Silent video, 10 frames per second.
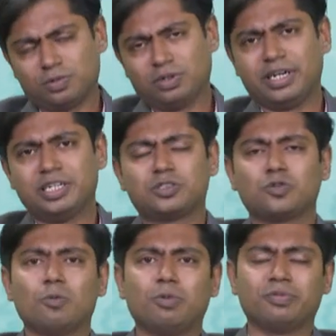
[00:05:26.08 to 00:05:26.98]
great
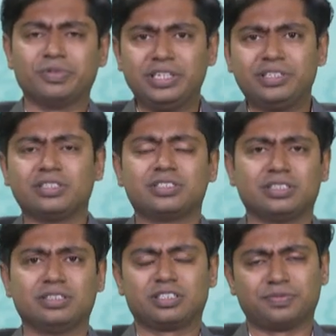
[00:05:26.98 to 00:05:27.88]
scope of research in
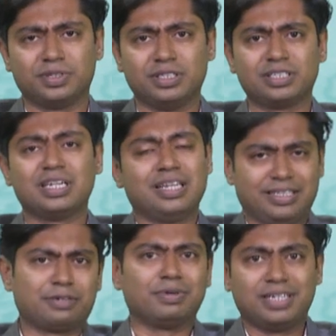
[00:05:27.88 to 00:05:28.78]
this field
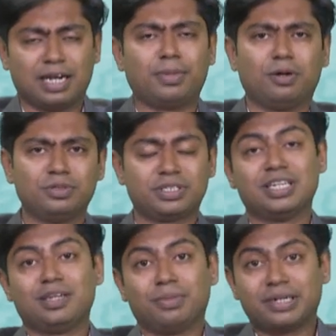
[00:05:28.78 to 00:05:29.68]
that will come out.
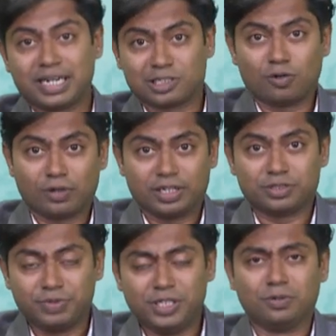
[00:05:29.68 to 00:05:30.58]
But as long as
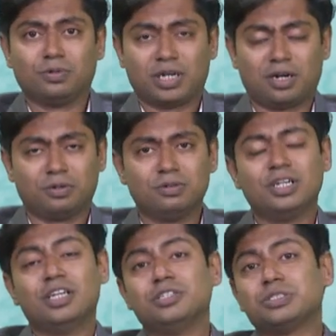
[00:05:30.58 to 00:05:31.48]
we know now,
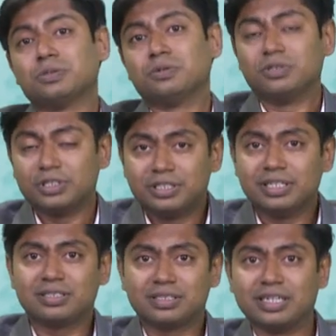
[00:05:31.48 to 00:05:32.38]
so
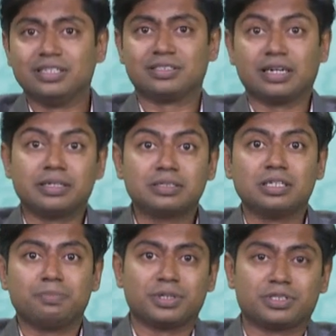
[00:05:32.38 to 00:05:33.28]
this thing,
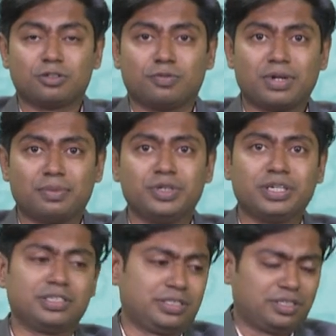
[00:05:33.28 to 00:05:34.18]
33% of
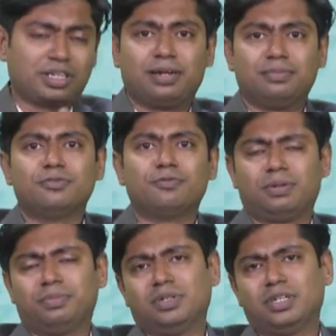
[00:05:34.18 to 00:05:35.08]
communications come
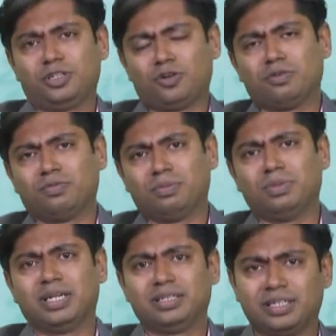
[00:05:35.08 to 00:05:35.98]
verbal and
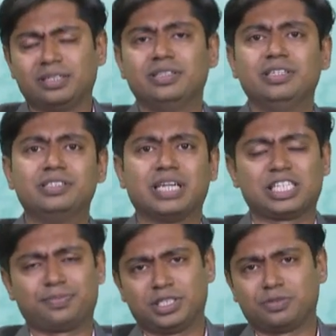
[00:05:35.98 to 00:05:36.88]
non-verbal, and then these
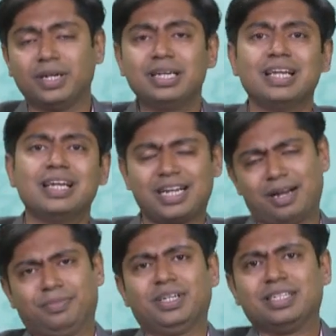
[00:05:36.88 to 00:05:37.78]
aspects will come.
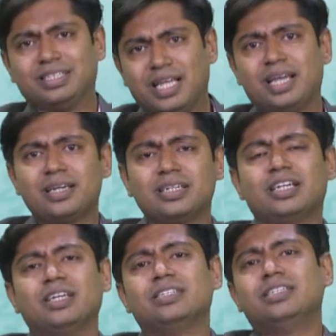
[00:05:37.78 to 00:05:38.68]
There,
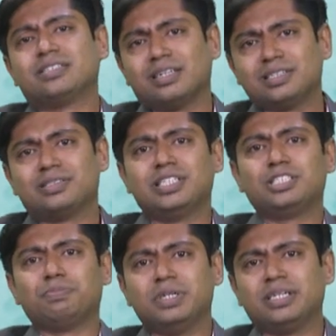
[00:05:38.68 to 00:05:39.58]
this listening,
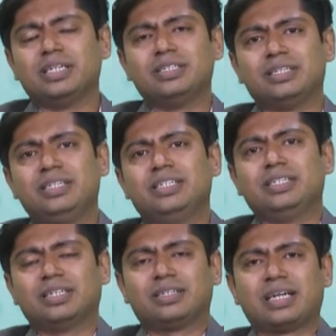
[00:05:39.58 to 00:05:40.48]
speaking, reading,
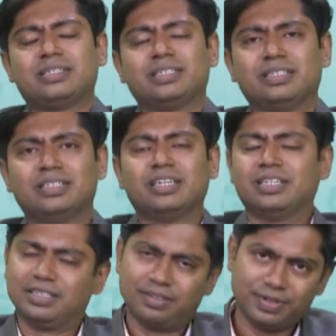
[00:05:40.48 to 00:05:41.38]
and writing
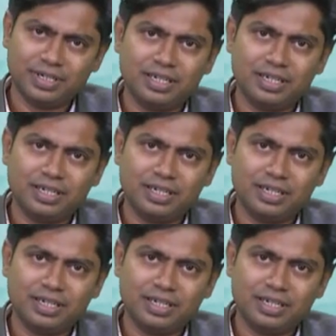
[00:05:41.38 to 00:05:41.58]
will